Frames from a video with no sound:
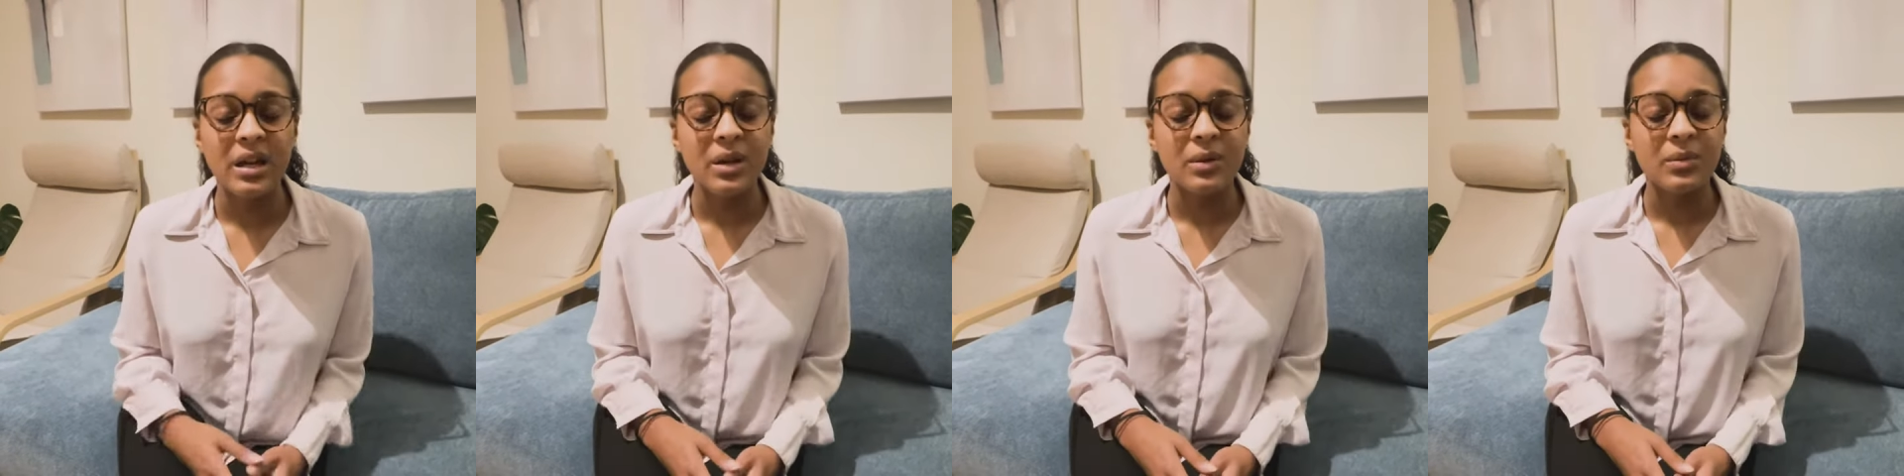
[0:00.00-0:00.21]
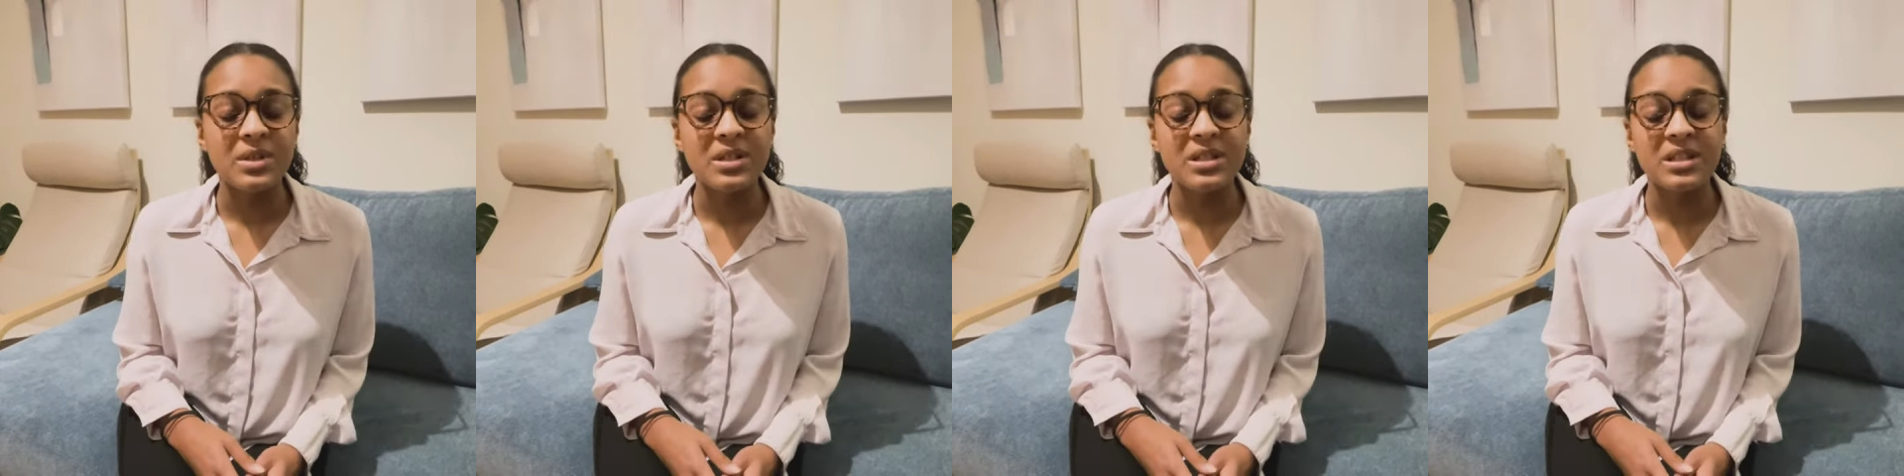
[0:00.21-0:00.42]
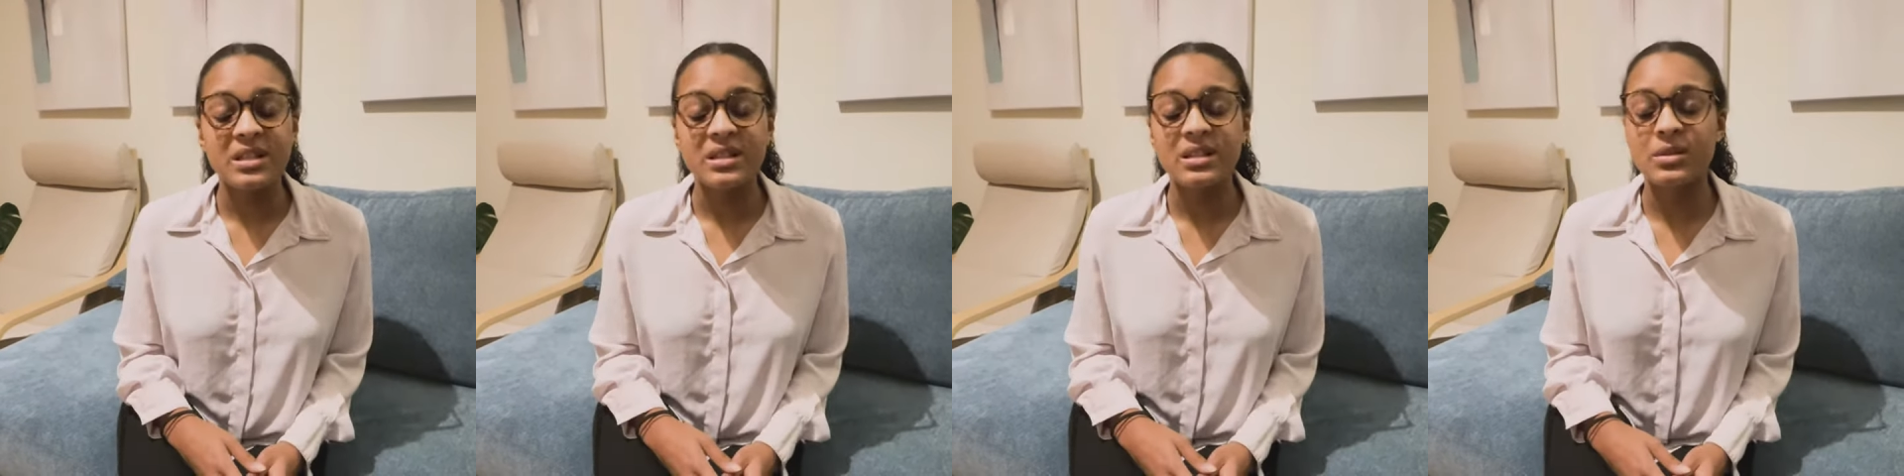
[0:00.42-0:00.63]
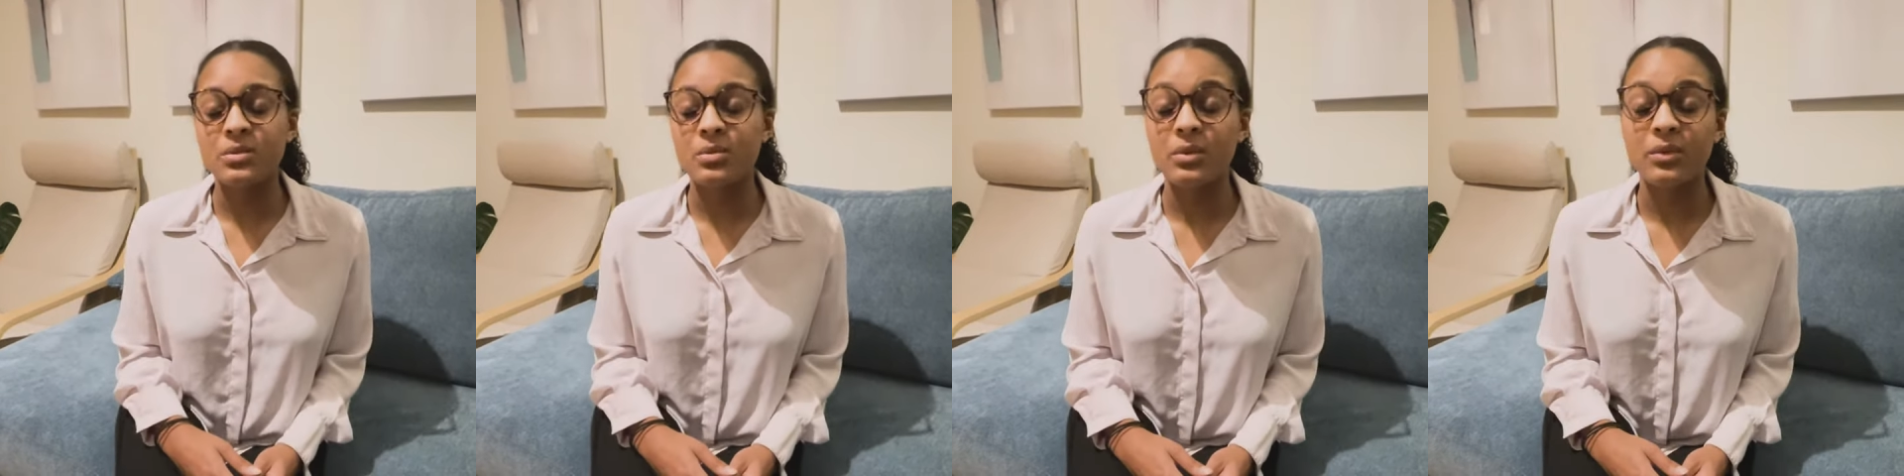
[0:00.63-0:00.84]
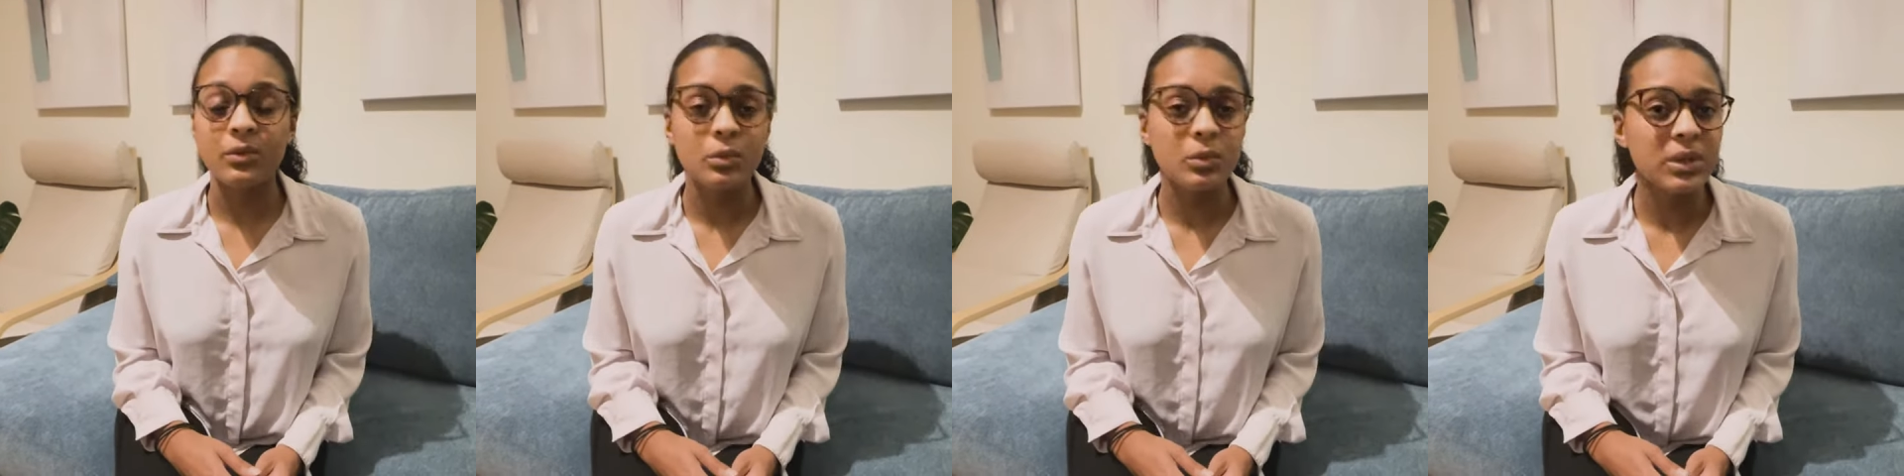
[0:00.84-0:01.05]
which is
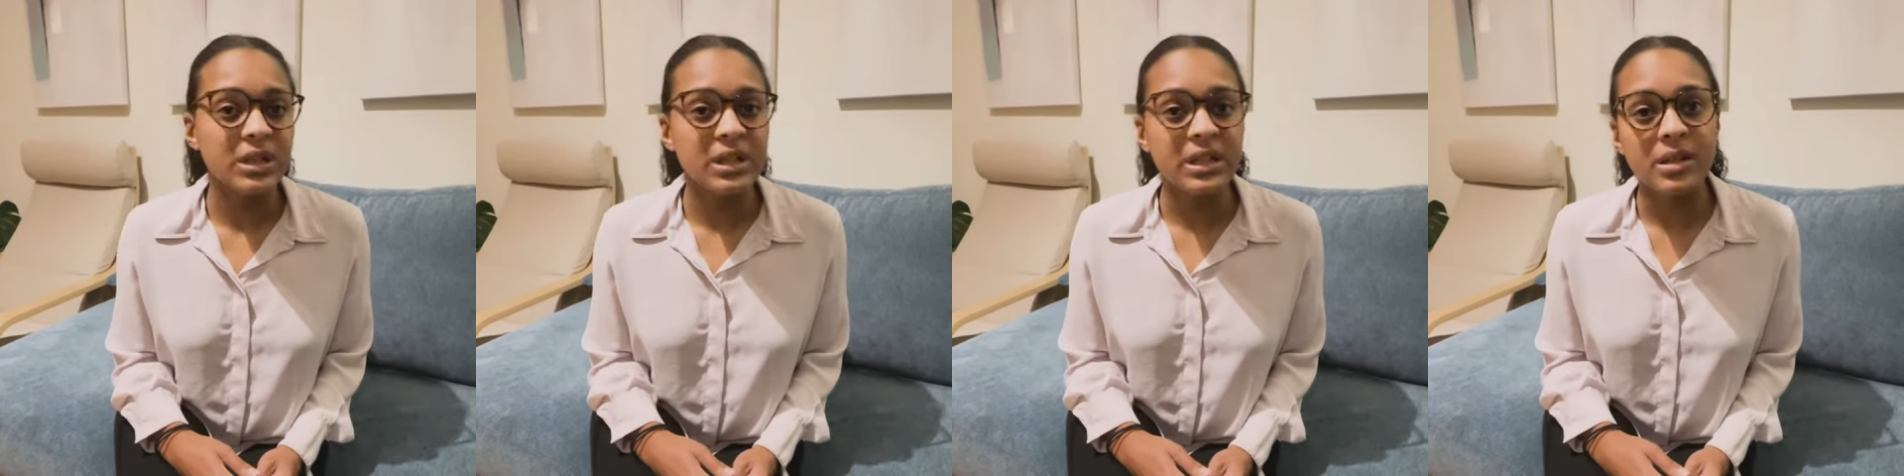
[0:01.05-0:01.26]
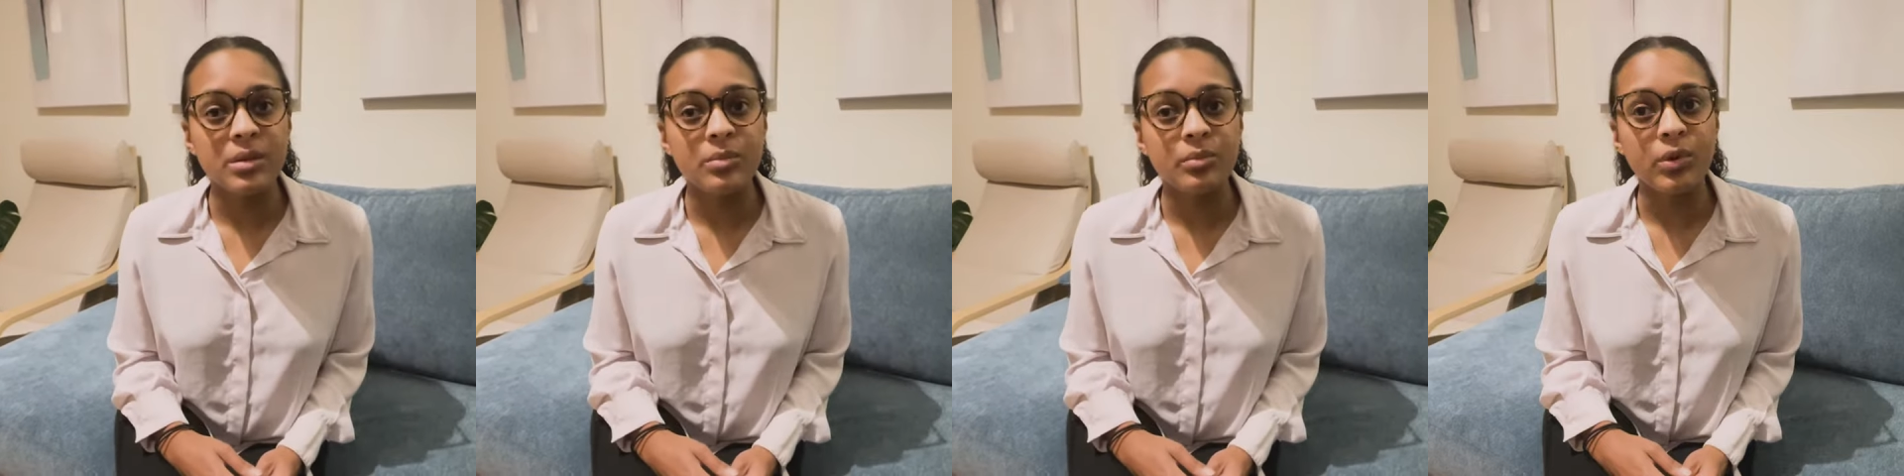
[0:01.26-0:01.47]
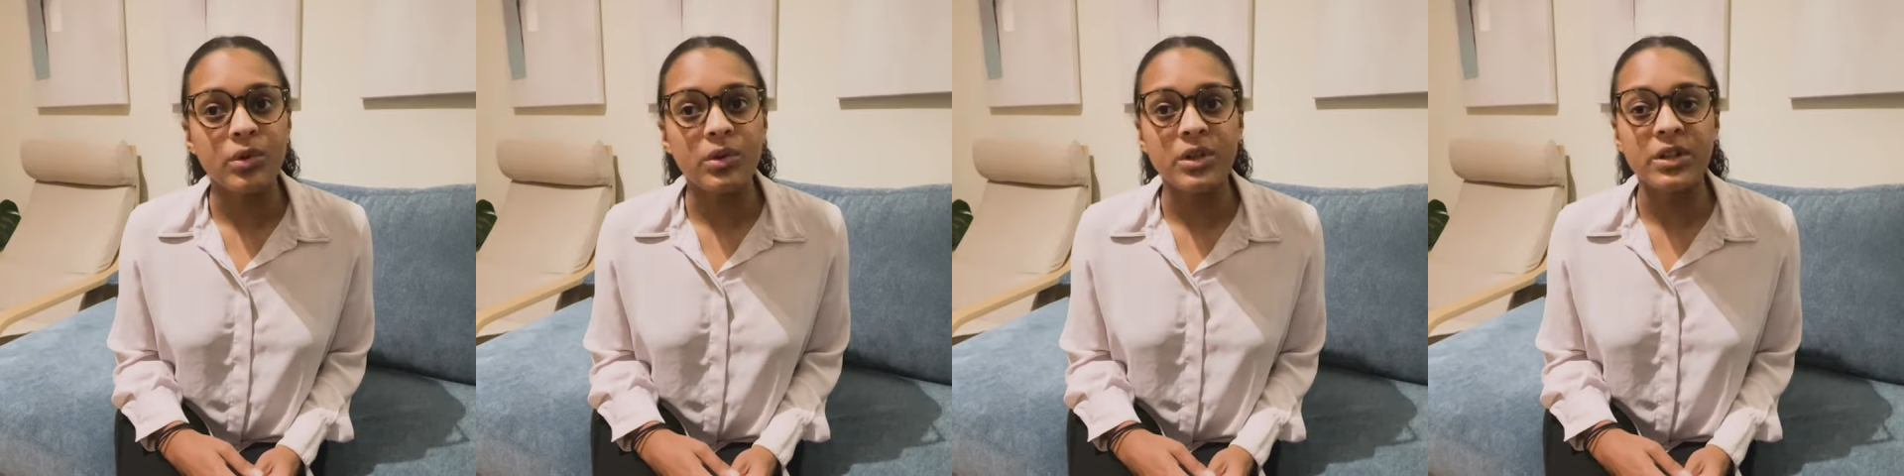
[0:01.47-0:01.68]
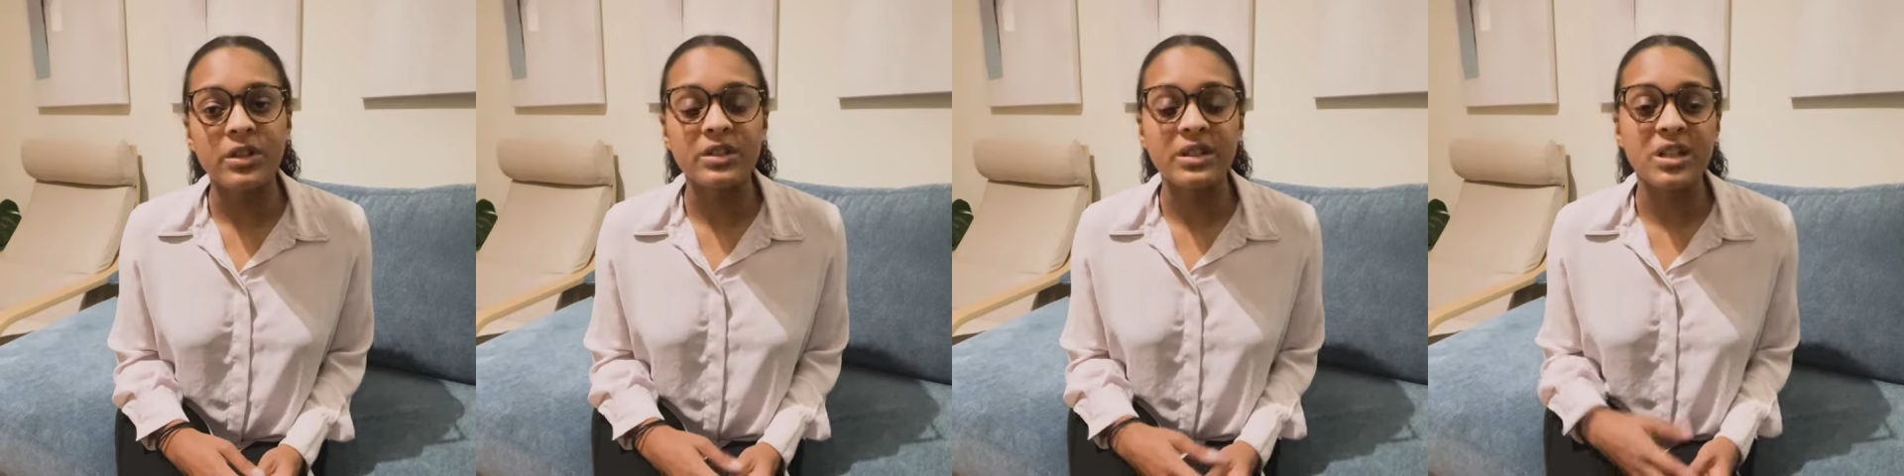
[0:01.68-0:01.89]
really important,